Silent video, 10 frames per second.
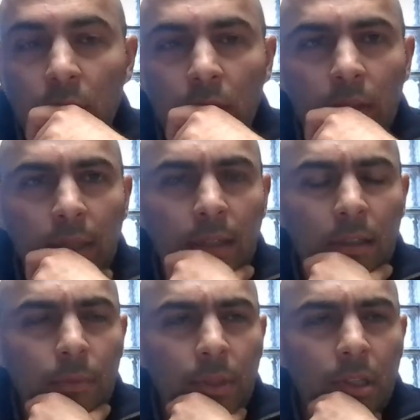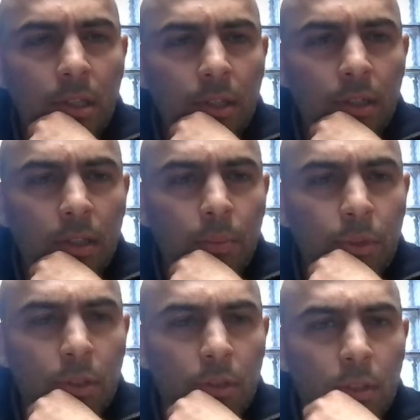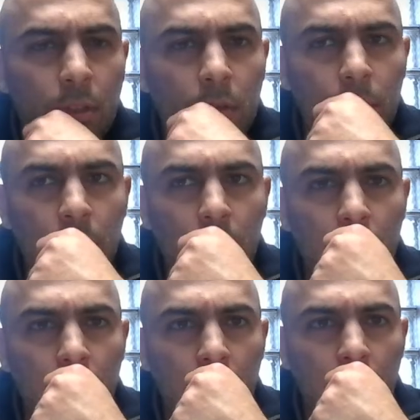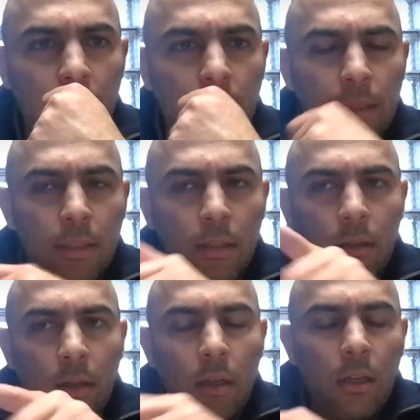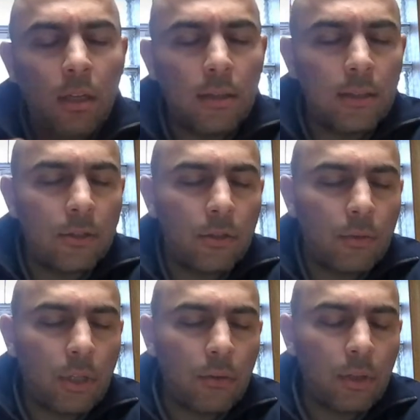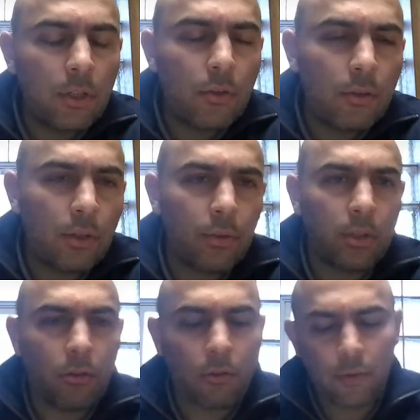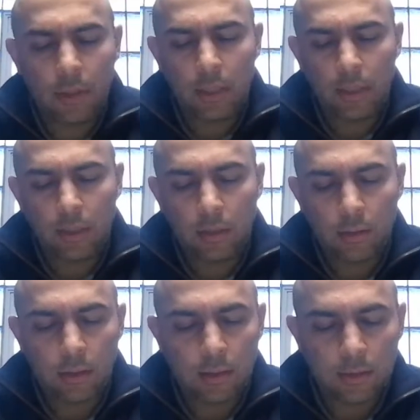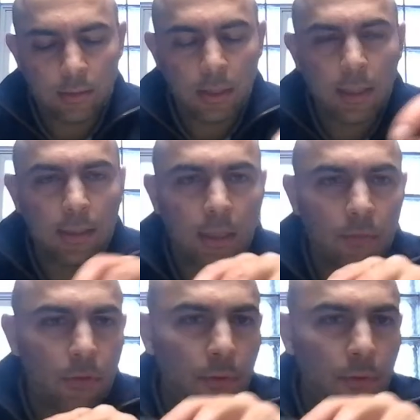It's taking a little bit longer to upload, but it'll get there. Essentially, what I want to do is I want to go over the clinical study design for